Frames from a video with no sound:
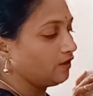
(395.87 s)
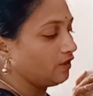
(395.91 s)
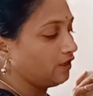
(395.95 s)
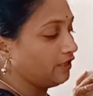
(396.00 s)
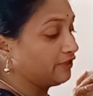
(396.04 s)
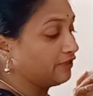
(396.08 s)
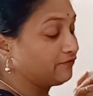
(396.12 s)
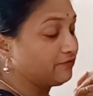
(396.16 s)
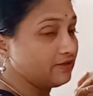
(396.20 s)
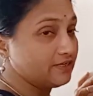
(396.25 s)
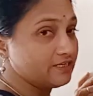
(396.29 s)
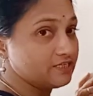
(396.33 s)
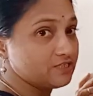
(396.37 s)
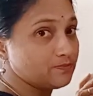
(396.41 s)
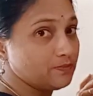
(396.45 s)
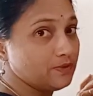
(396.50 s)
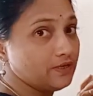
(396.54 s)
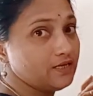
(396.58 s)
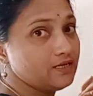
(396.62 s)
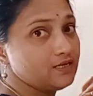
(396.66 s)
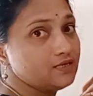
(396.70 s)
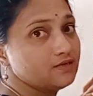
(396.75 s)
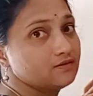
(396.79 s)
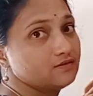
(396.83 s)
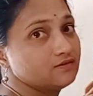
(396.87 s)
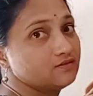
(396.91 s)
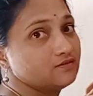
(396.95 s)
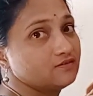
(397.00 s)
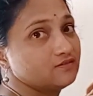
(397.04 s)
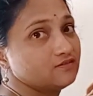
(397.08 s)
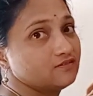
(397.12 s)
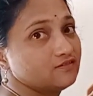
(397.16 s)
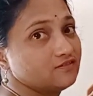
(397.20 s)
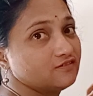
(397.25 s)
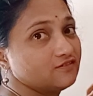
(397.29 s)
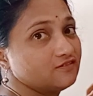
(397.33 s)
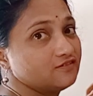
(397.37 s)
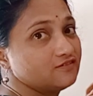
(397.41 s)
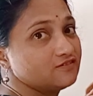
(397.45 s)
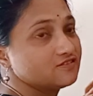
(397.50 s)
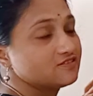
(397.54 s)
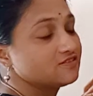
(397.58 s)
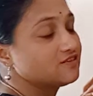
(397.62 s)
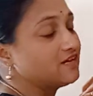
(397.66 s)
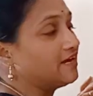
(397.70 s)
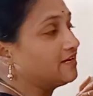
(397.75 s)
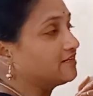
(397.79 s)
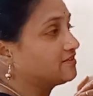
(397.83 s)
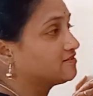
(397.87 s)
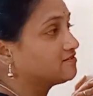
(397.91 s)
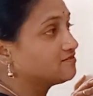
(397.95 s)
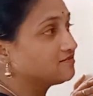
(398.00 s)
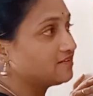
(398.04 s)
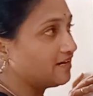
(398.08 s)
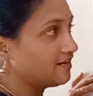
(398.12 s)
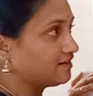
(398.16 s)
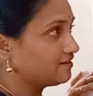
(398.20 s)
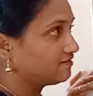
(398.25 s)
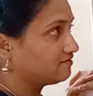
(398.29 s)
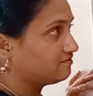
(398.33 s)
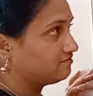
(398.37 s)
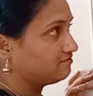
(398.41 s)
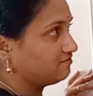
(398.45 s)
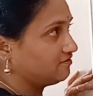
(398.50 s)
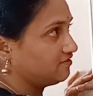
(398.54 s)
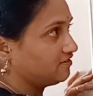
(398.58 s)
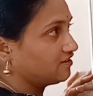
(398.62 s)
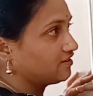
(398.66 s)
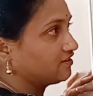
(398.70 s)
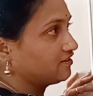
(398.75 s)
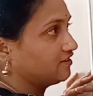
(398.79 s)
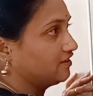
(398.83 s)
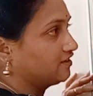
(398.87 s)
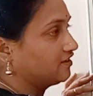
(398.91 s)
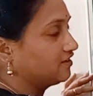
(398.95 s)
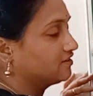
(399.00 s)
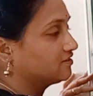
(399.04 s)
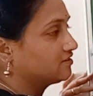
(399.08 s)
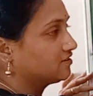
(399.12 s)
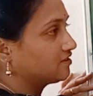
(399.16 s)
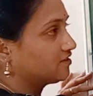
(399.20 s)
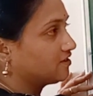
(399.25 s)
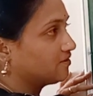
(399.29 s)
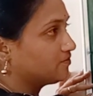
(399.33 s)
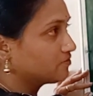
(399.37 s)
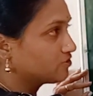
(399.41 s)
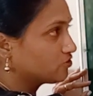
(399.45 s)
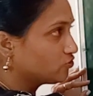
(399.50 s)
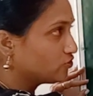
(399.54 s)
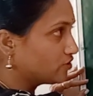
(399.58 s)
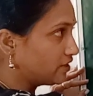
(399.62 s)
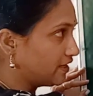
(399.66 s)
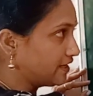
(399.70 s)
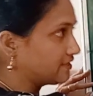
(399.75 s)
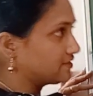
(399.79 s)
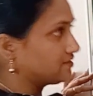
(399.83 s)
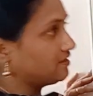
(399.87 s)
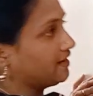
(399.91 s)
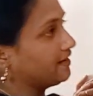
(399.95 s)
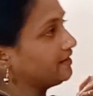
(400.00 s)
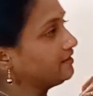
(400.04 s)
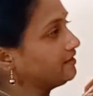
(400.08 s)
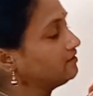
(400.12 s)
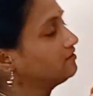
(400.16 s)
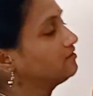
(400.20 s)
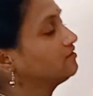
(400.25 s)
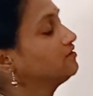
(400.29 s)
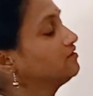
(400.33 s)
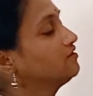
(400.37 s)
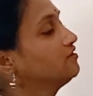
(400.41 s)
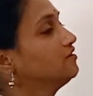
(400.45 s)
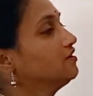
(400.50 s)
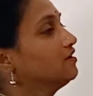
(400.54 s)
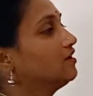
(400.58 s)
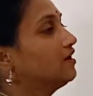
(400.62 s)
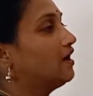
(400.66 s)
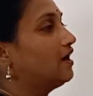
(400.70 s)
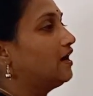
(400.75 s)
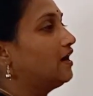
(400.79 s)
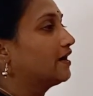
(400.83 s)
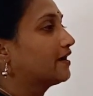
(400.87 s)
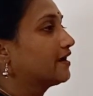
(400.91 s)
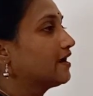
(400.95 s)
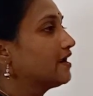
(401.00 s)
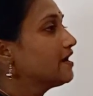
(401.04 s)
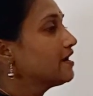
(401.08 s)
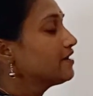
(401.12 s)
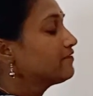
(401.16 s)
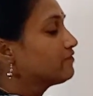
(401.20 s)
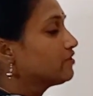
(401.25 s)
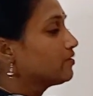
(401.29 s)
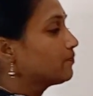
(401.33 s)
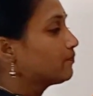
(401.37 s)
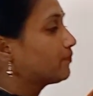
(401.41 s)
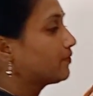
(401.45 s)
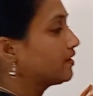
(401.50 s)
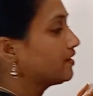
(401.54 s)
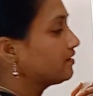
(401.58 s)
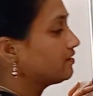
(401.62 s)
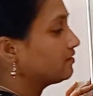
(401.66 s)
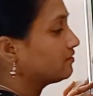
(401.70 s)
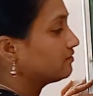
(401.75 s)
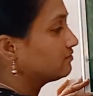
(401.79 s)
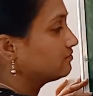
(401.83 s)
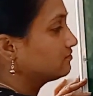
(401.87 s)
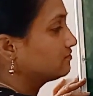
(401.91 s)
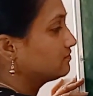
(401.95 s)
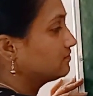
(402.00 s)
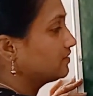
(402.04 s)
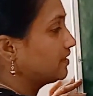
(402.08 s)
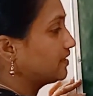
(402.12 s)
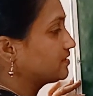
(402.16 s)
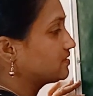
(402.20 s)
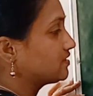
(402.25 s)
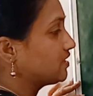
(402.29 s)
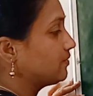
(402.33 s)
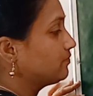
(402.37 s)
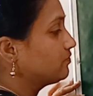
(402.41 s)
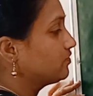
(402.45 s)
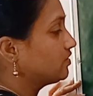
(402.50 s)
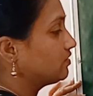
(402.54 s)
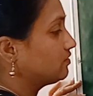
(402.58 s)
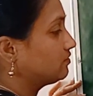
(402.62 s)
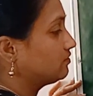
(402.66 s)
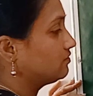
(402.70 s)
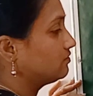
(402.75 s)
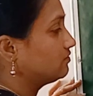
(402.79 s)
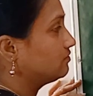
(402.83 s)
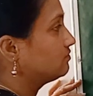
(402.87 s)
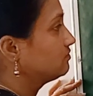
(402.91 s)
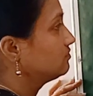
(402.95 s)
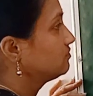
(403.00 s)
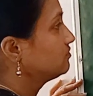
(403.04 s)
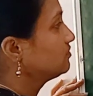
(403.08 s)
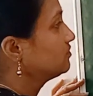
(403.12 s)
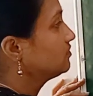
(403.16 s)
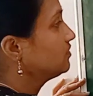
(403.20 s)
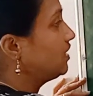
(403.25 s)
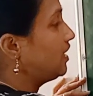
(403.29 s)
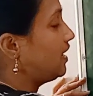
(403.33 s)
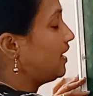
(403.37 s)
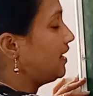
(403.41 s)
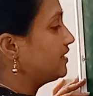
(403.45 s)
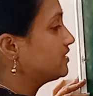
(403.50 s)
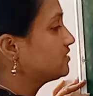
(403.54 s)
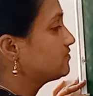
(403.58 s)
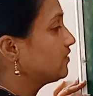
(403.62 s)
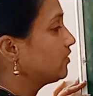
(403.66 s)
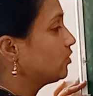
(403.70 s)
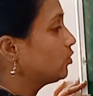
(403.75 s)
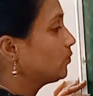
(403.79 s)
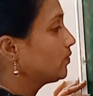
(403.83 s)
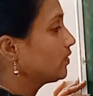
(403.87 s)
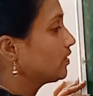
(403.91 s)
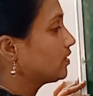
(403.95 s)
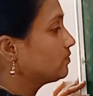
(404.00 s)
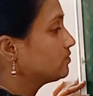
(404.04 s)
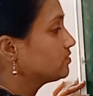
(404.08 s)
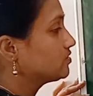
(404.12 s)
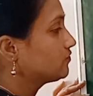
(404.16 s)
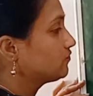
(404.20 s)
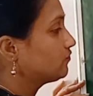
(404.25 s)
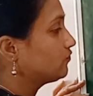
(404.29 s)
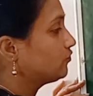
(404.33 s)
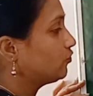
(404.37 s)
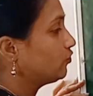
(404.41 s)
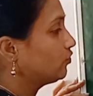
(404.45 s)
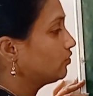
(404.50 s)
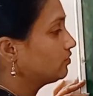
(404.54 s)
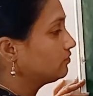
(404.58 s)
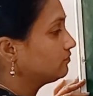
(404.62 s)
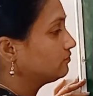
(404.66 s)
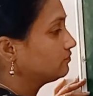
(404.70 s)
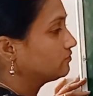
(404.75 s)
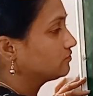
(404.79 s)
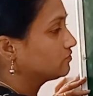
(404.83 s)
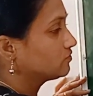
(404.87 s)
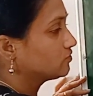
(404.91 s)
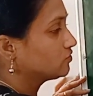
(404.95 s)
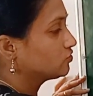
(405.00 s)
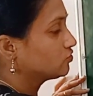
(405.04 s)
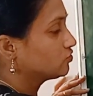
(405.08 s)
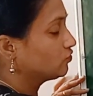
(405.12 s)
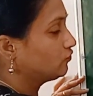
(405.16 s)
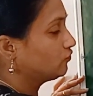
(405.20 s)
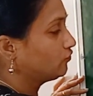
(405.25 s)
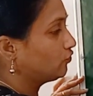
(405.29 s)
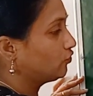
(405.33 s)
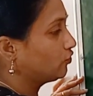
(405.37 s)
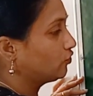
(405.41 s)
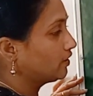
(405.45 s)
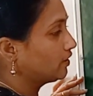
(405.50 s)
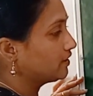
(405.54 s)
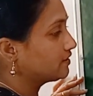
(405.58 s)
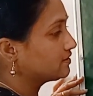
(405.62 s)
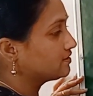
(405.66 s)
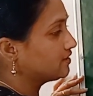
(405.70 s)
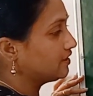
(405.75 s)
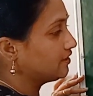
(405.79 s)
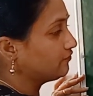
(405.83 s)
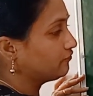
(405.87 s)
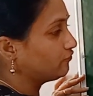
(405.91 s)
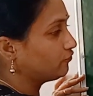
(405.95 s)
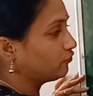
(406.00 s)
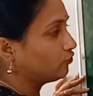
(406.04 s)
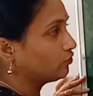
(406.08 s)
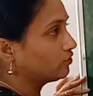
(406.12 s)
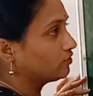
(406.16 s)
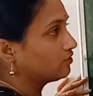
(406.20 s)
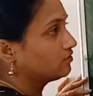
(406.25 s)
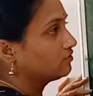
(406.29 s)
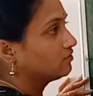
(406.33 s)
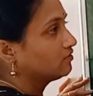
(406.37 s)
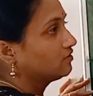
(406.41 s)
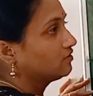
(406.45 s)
It will display slash in that. The cursor comes to next line. Again it will print. Next time i's value becomes 4. So 4 less than 4.